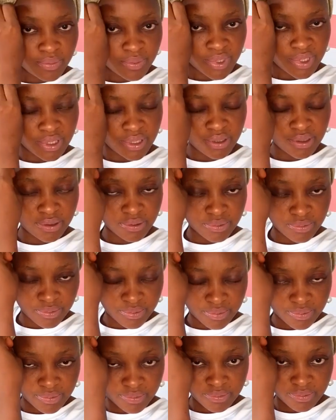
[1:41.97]
we pleated
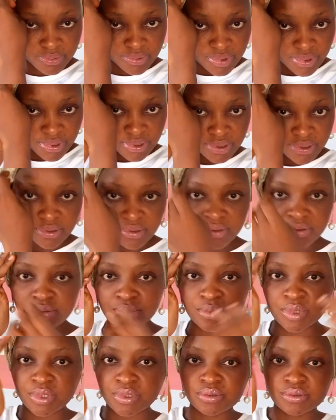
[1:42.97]
earlier,
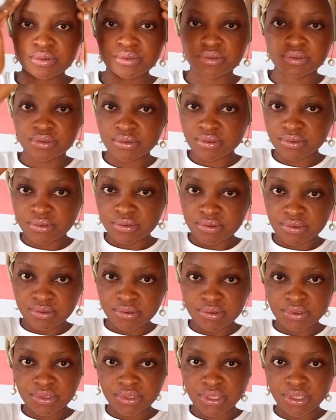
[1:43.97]

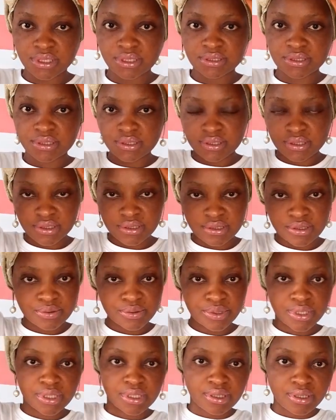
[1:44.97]
so I can
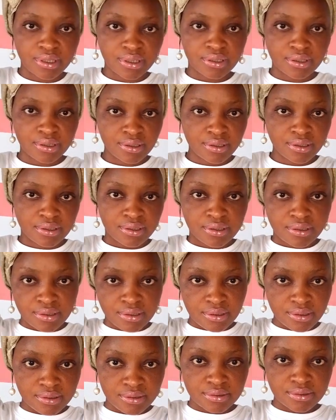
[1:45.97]
decide to just pin
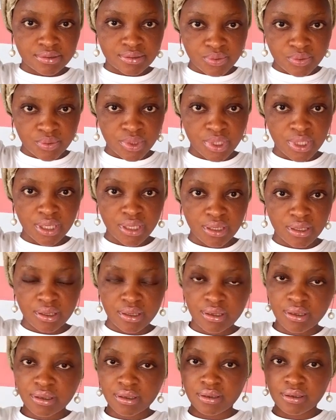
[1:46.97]
one side down
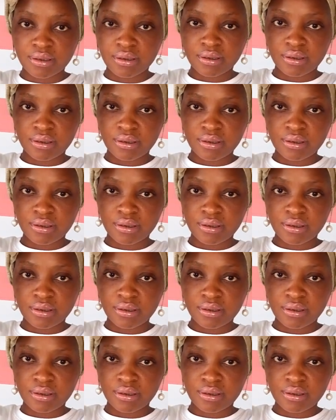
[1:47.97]
and